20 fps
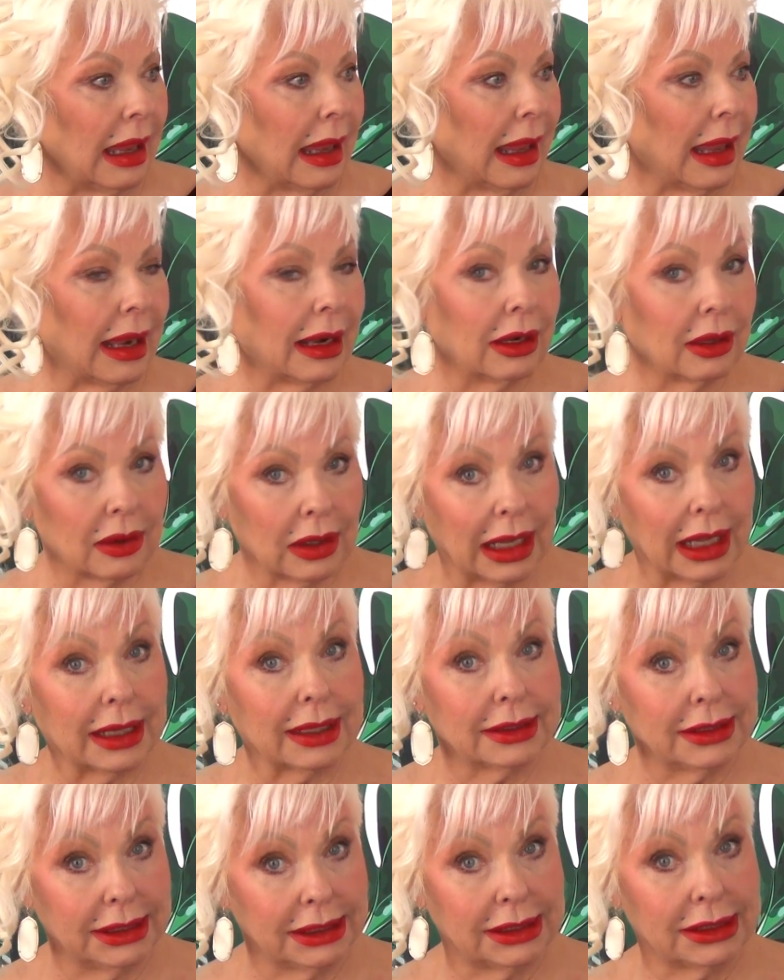I look like
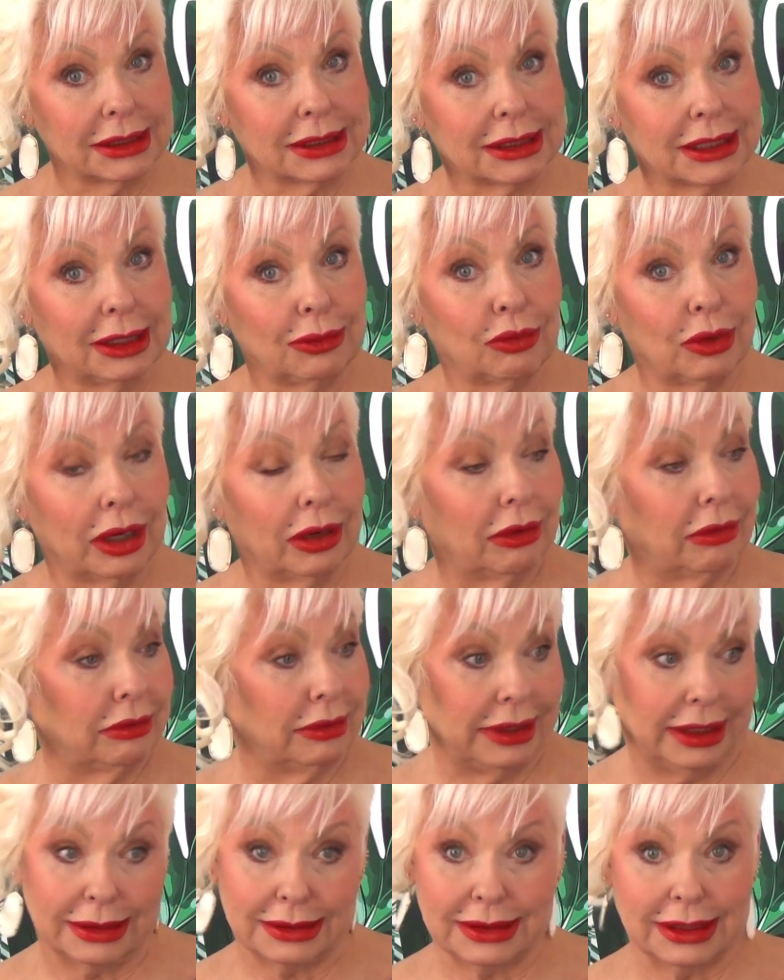a dusty
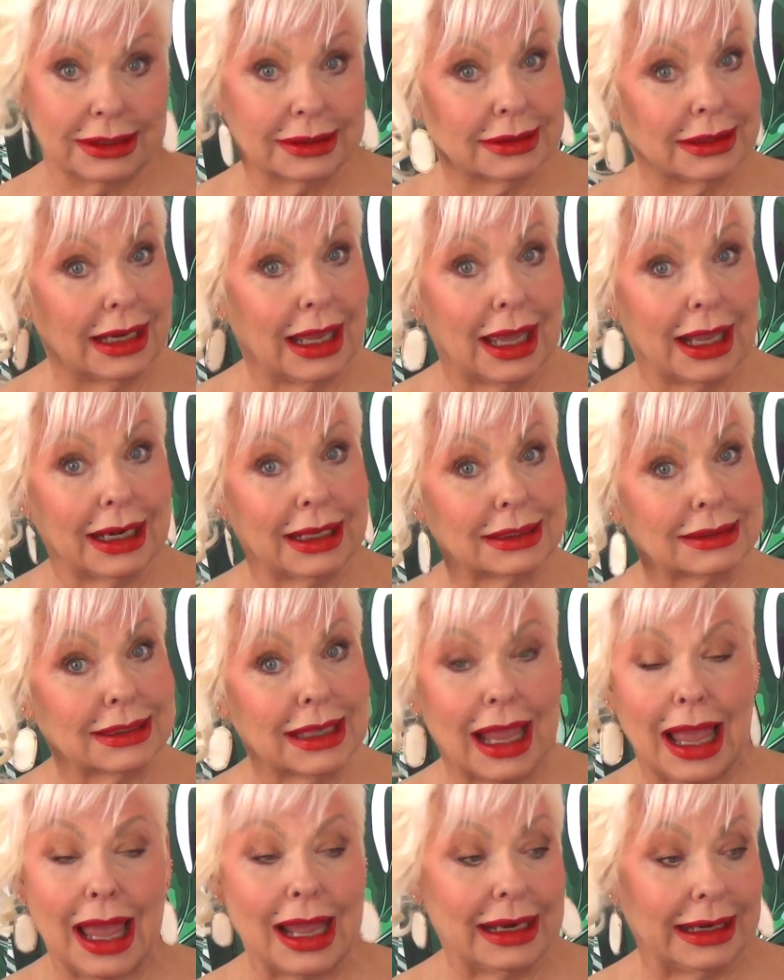road. This is not
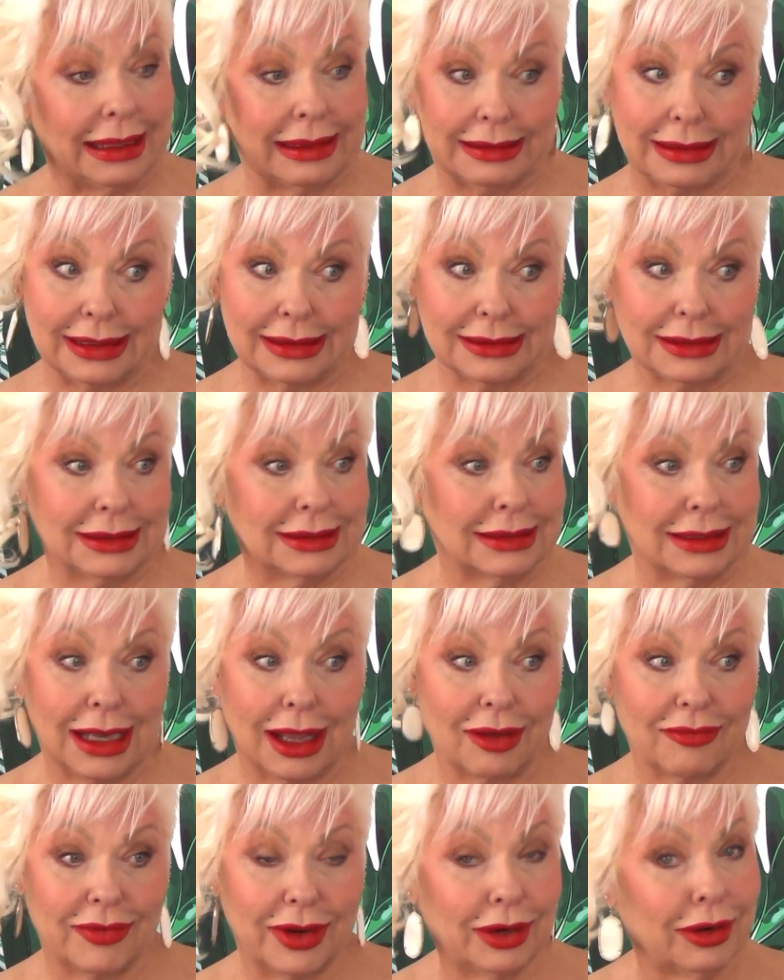exciting. This is
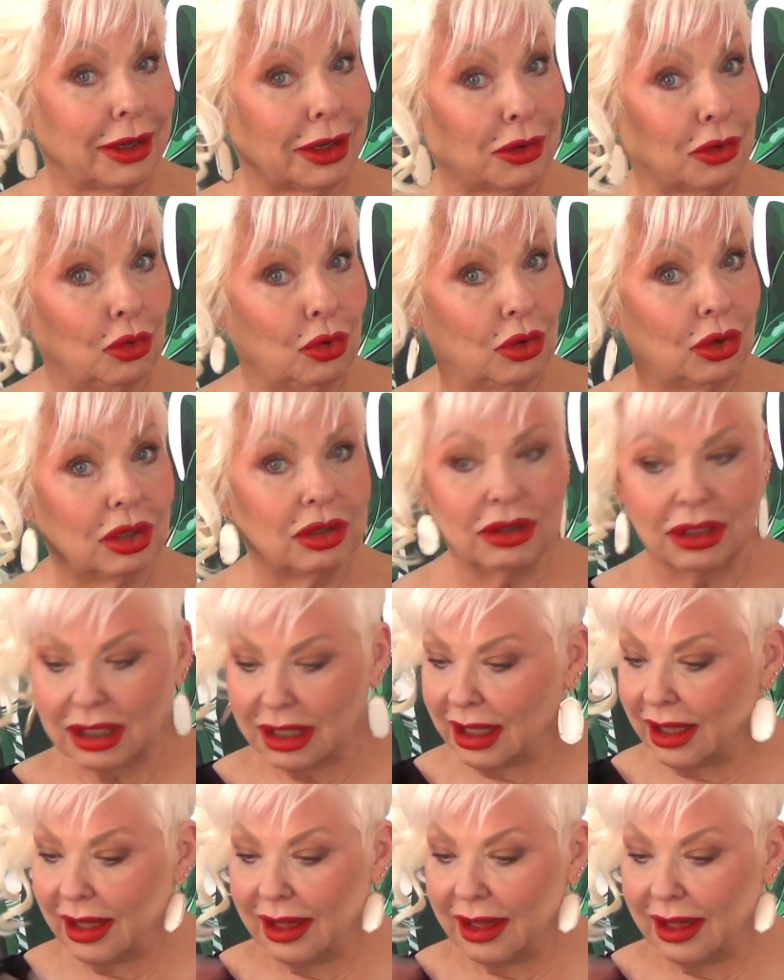not very cool.